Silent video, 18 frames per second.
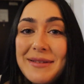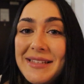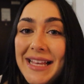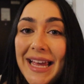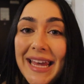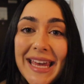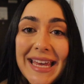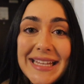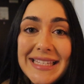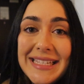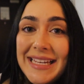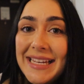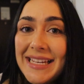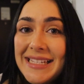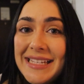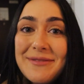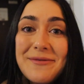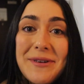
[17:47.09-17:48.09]
He's like, Izzy,
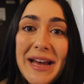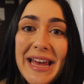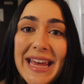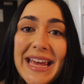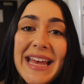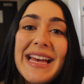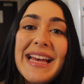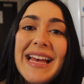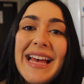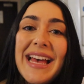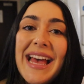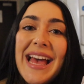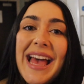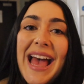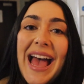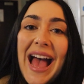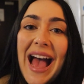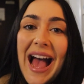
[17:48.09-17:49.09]
wait.
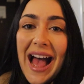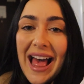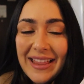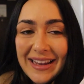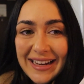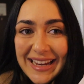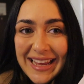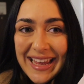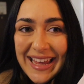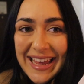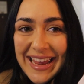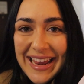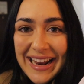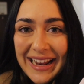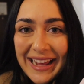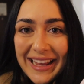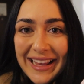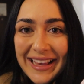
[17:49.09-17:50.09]
And then
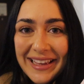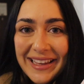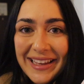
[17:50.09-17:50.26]
I